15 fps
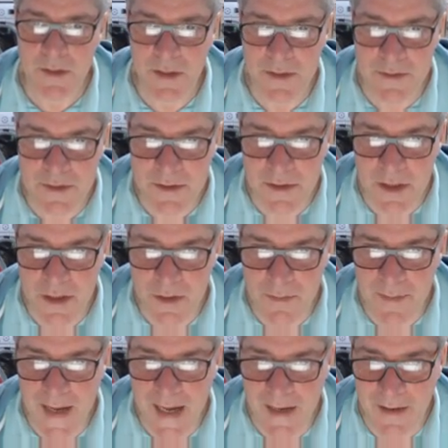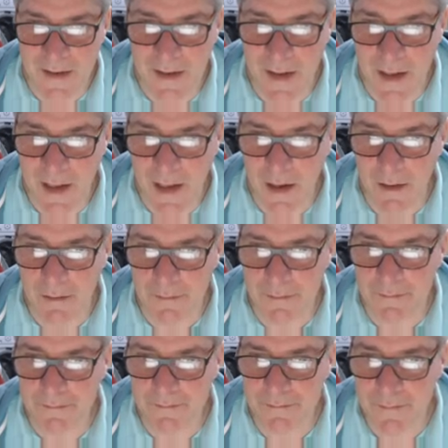let's just go back now.
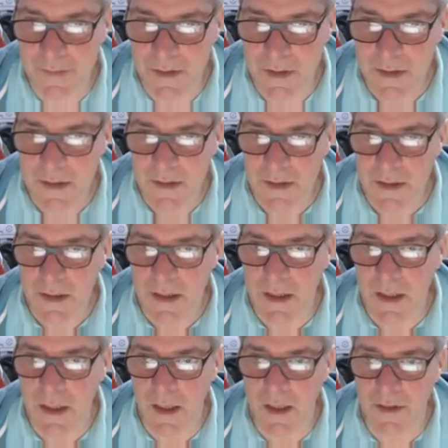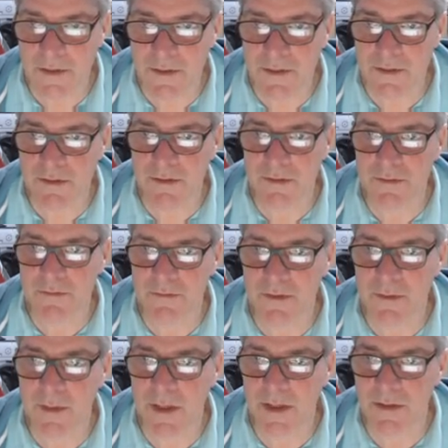Uh, and just to
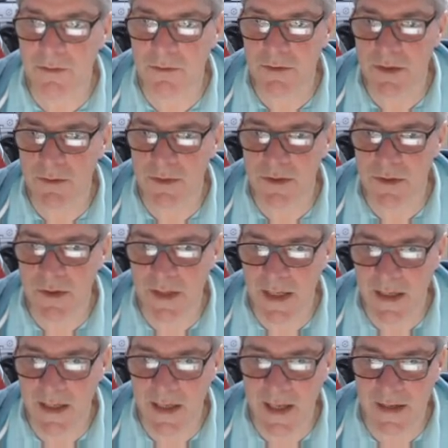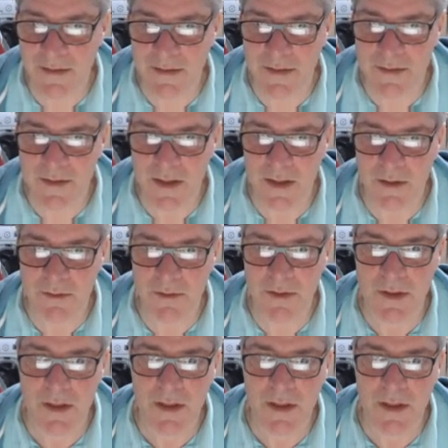remind you also what's on that connector. So